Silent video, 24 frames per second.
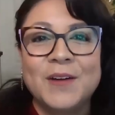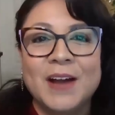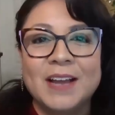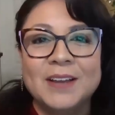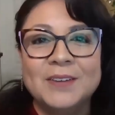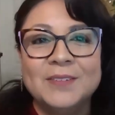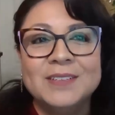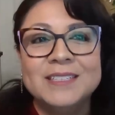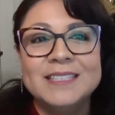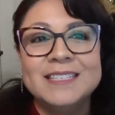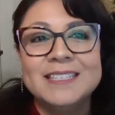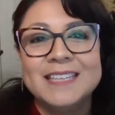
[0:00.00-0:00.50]
I
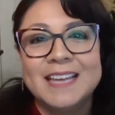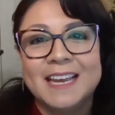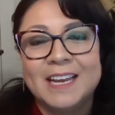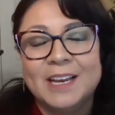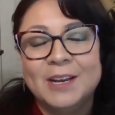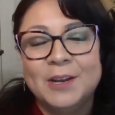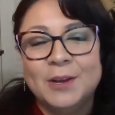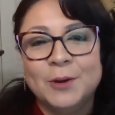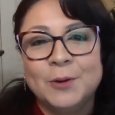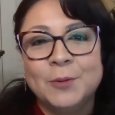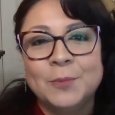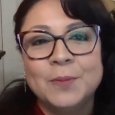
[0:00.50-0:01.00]
would say
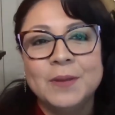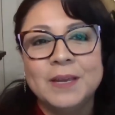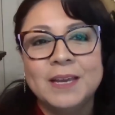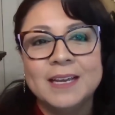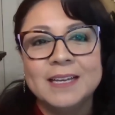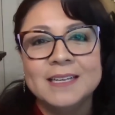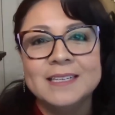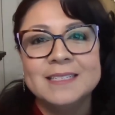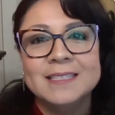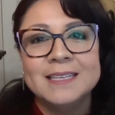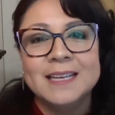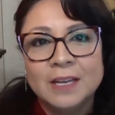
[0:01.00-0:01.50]
no
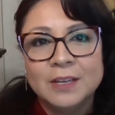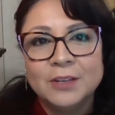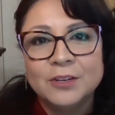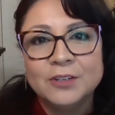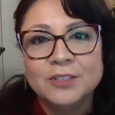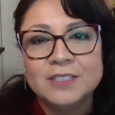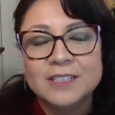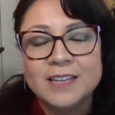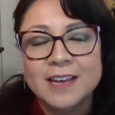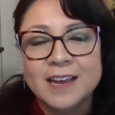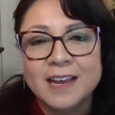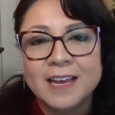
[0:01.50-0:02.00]
because your
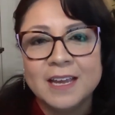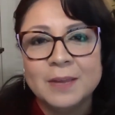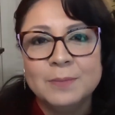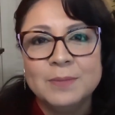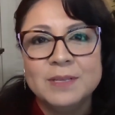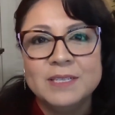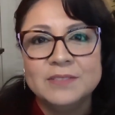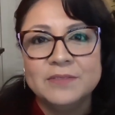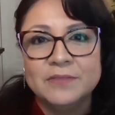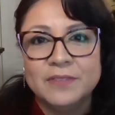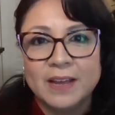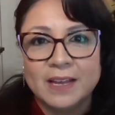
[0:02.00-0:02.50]
time
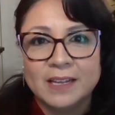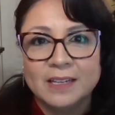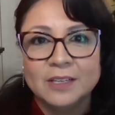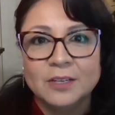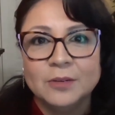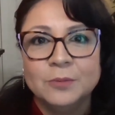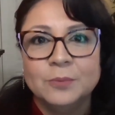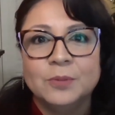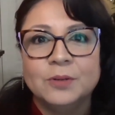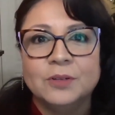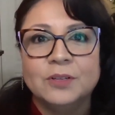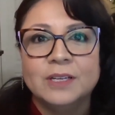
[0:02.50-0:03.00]
is
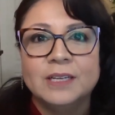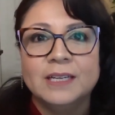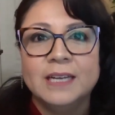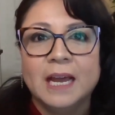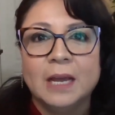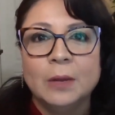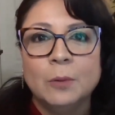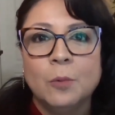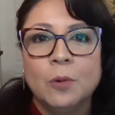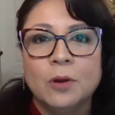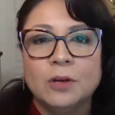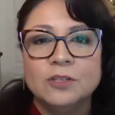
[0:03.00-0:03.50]
valuable and
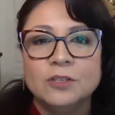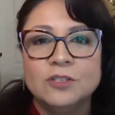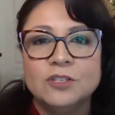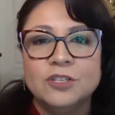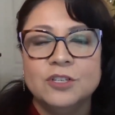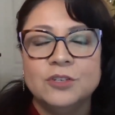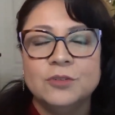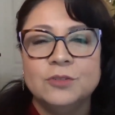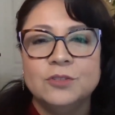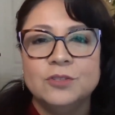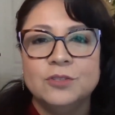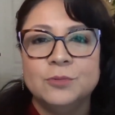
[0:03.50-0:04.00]
I want
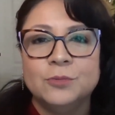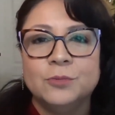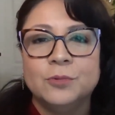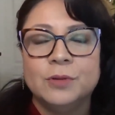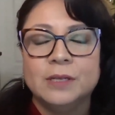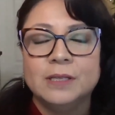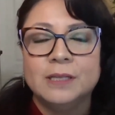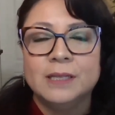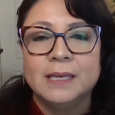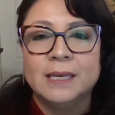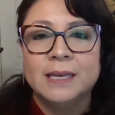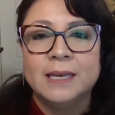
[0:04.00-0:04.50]
you to
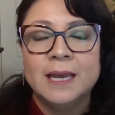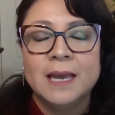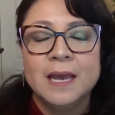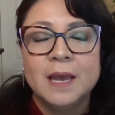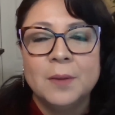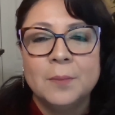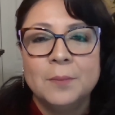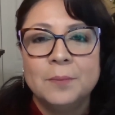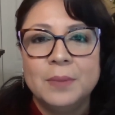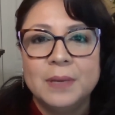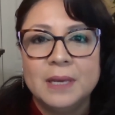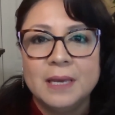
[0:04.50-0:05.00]
really
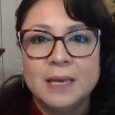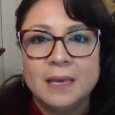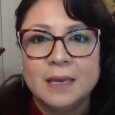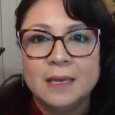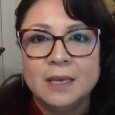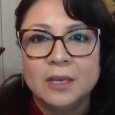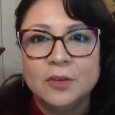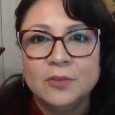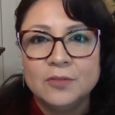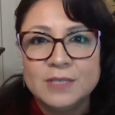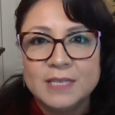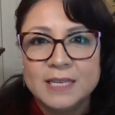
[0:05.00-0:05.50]
be
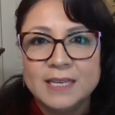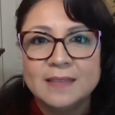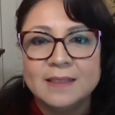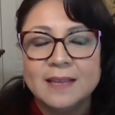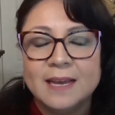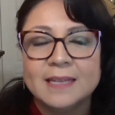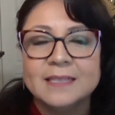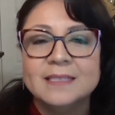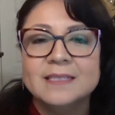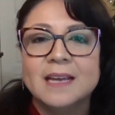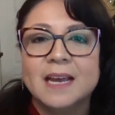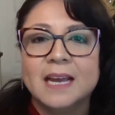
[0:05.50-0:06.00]
using
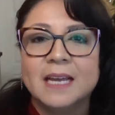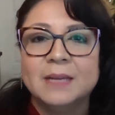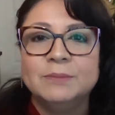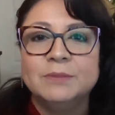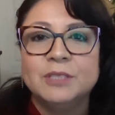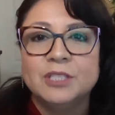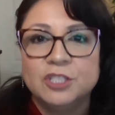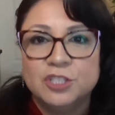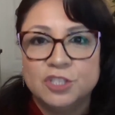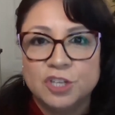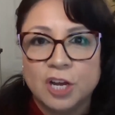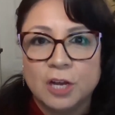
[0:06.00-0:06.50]
that time to
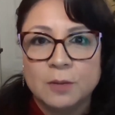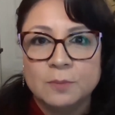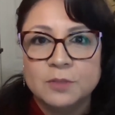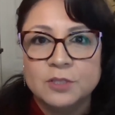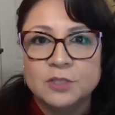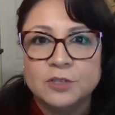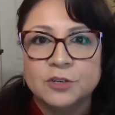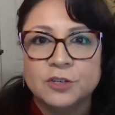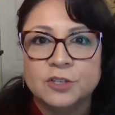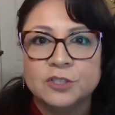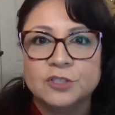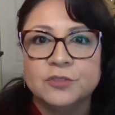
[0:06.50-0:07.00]
job
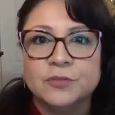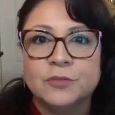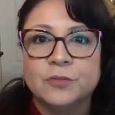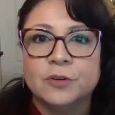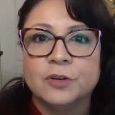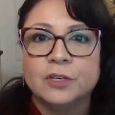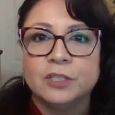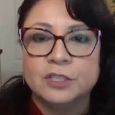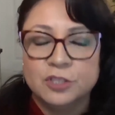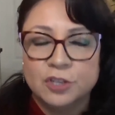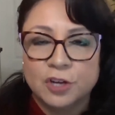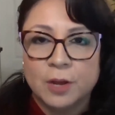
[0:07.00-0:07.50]
search for
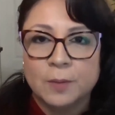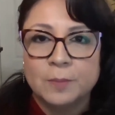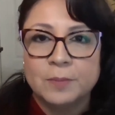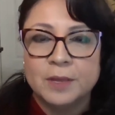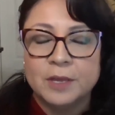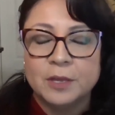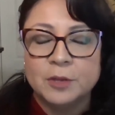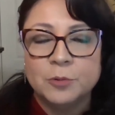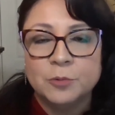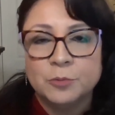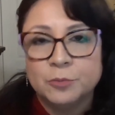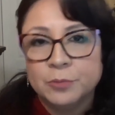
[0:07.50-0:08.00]
a job that
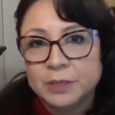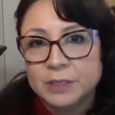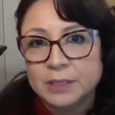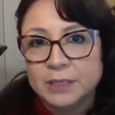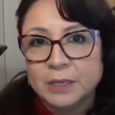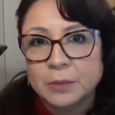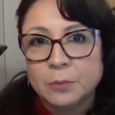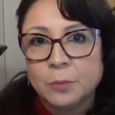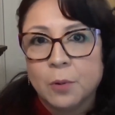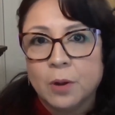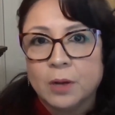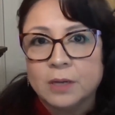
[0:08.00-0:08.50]
you really
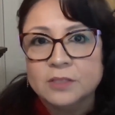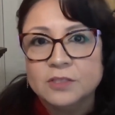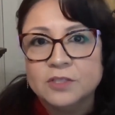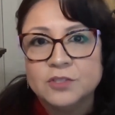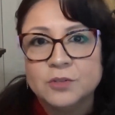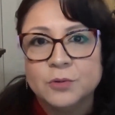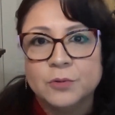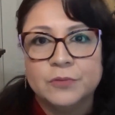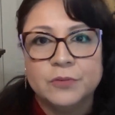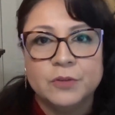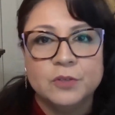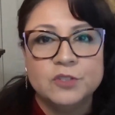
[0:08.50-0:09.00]
want. So
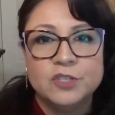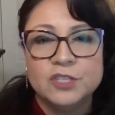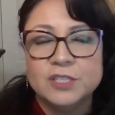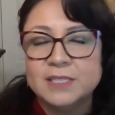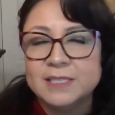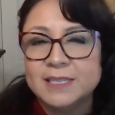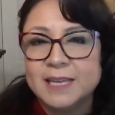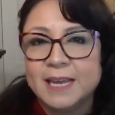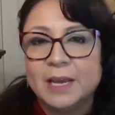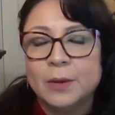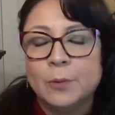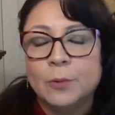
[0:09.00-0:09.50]
if you just
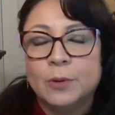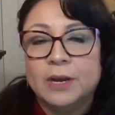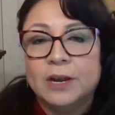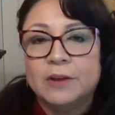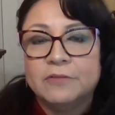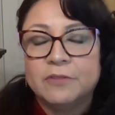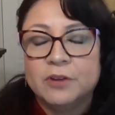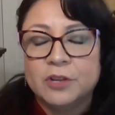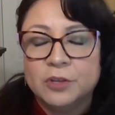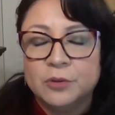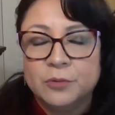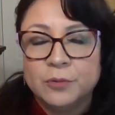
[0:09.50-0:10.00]
take
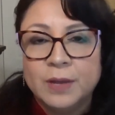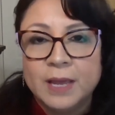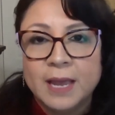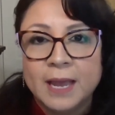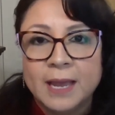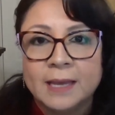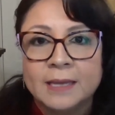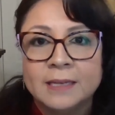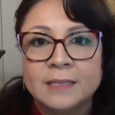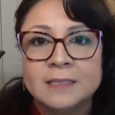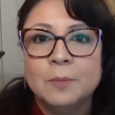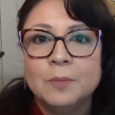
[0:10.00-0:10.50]
whatever you
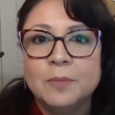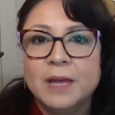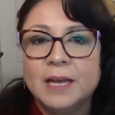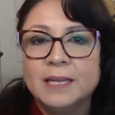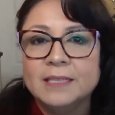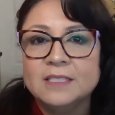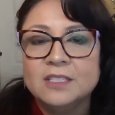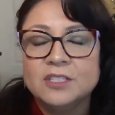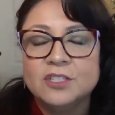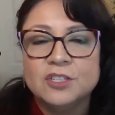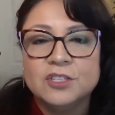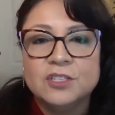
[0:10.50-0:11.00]
get,
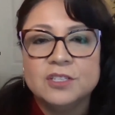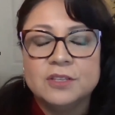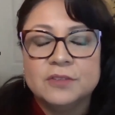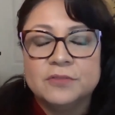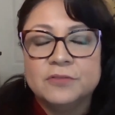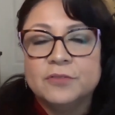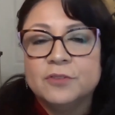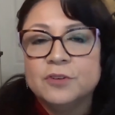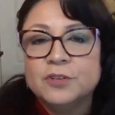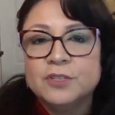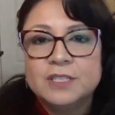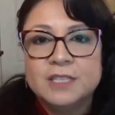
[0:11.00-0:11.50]
that's just the
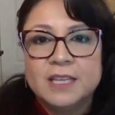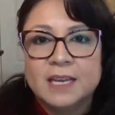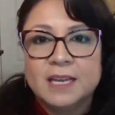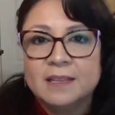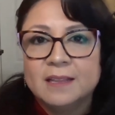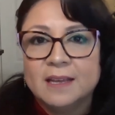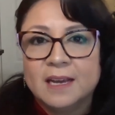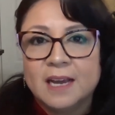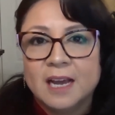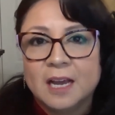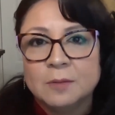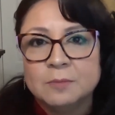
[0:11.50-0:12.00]
first thing
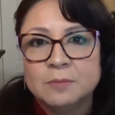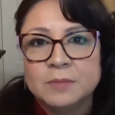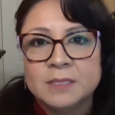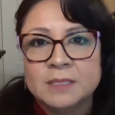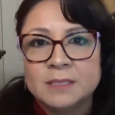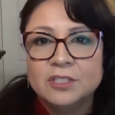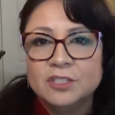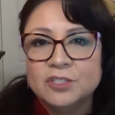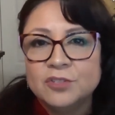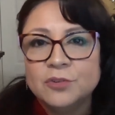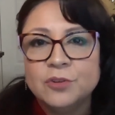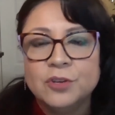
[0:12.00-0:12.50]
that comes
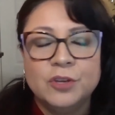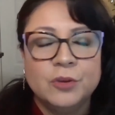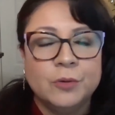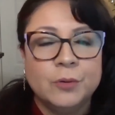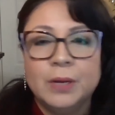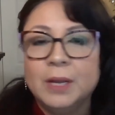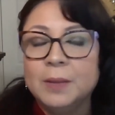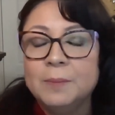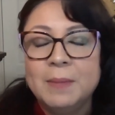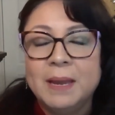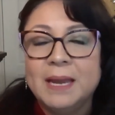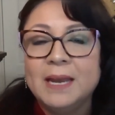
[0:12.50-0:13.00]
to you.
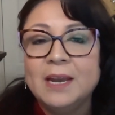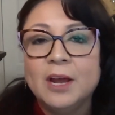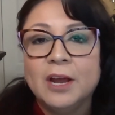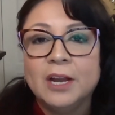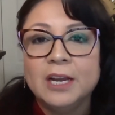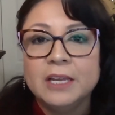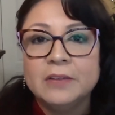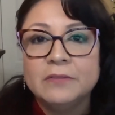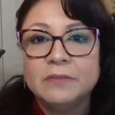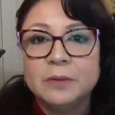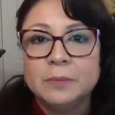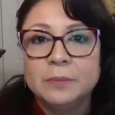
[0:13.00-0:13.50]
And it may not
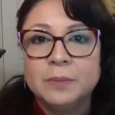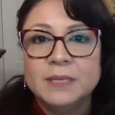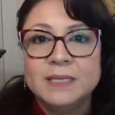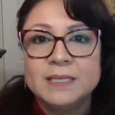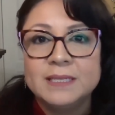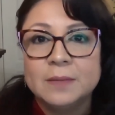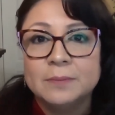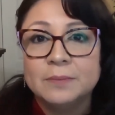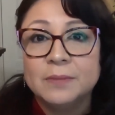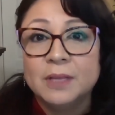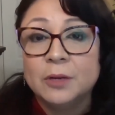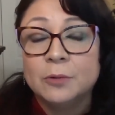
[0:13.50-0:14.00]
even be
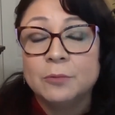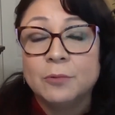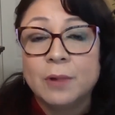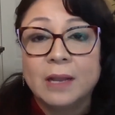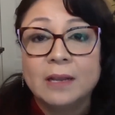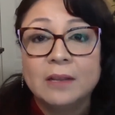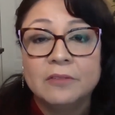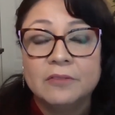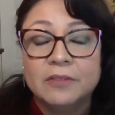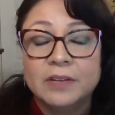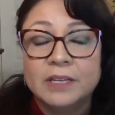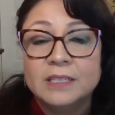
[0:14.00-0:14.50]
something
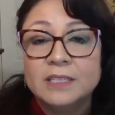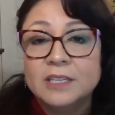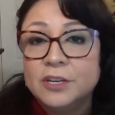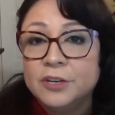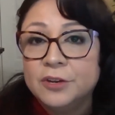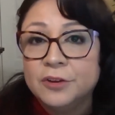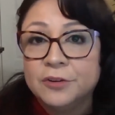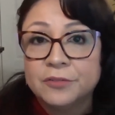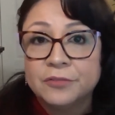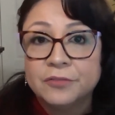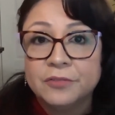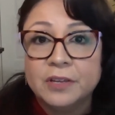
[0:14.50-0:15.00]
relevant in
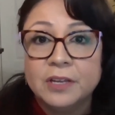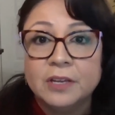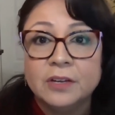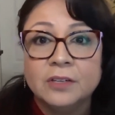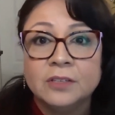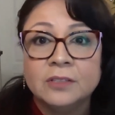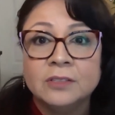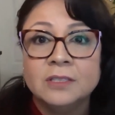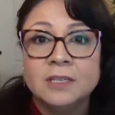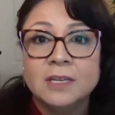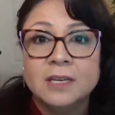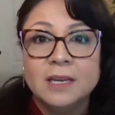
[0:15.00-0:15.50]
your
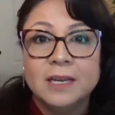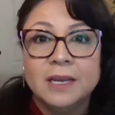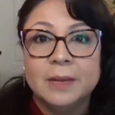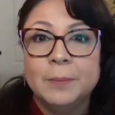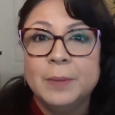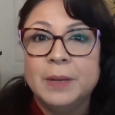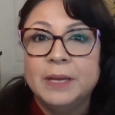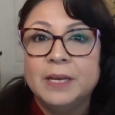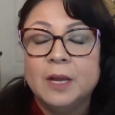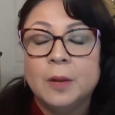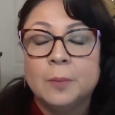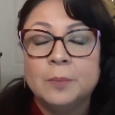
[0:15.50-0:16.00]
field. It
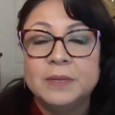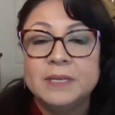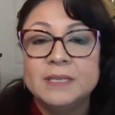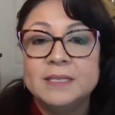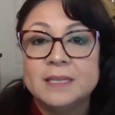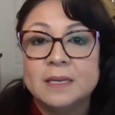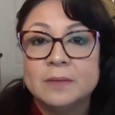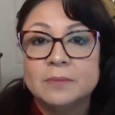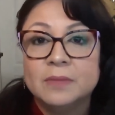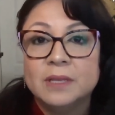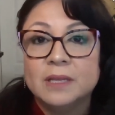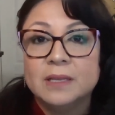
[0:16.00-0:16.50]
may not be
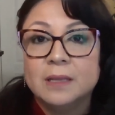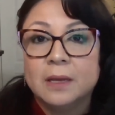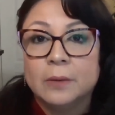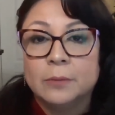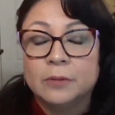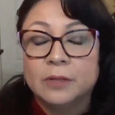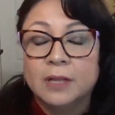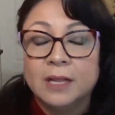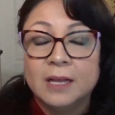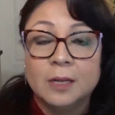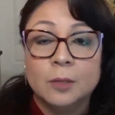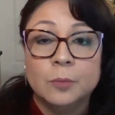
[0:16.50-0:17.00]
something that
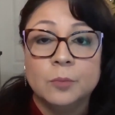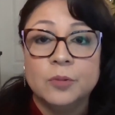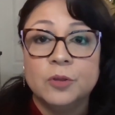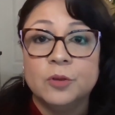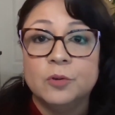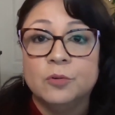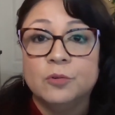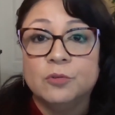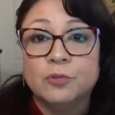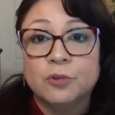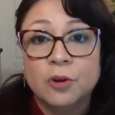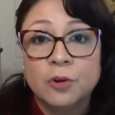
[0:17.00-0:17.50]
will help you
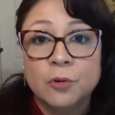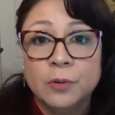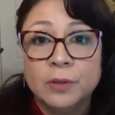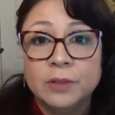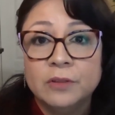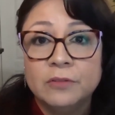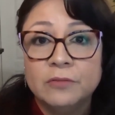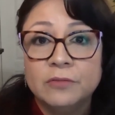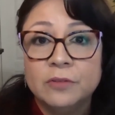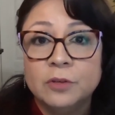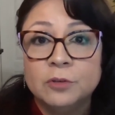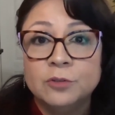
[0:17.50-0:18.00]
grow in
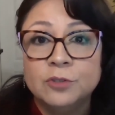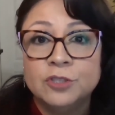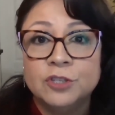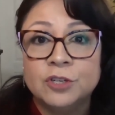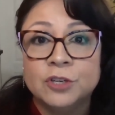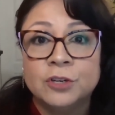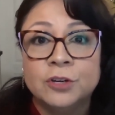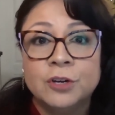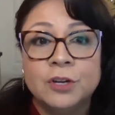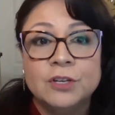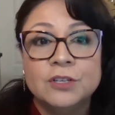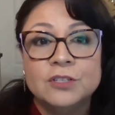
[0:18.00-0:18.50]
the
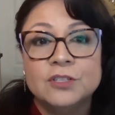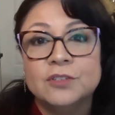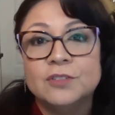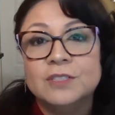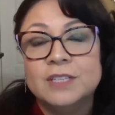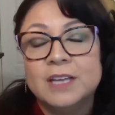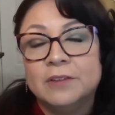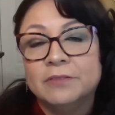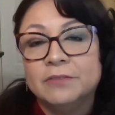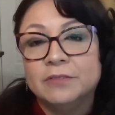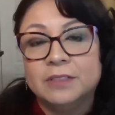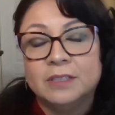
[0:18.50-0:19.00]
future. So
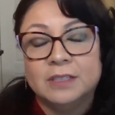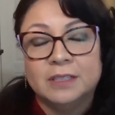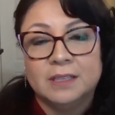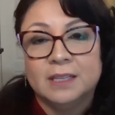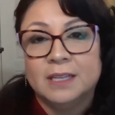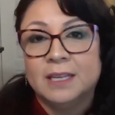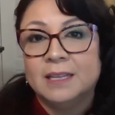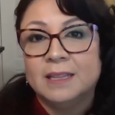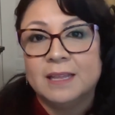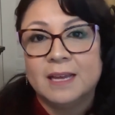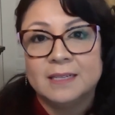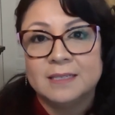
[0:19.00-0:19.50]

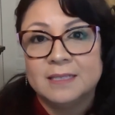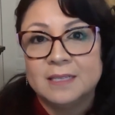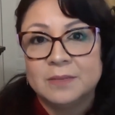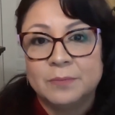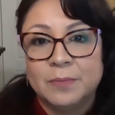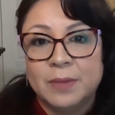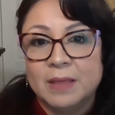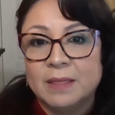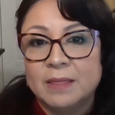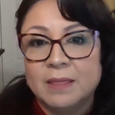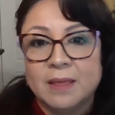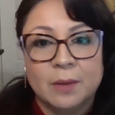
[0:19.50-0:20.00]
definitely that's a
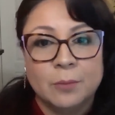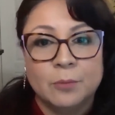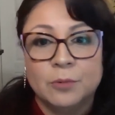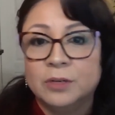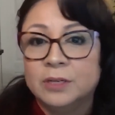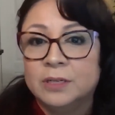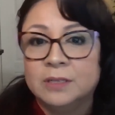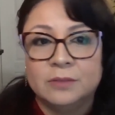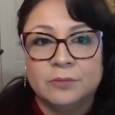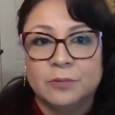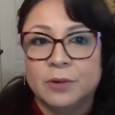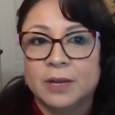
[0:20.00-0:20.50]
myth. I
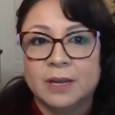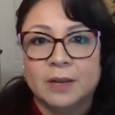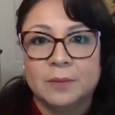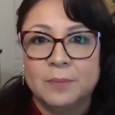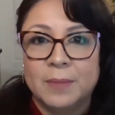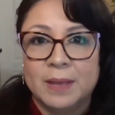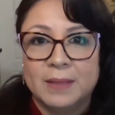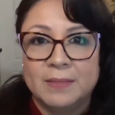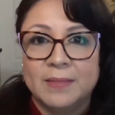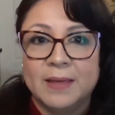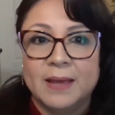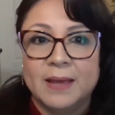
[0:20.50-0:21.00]
wouldn't recommend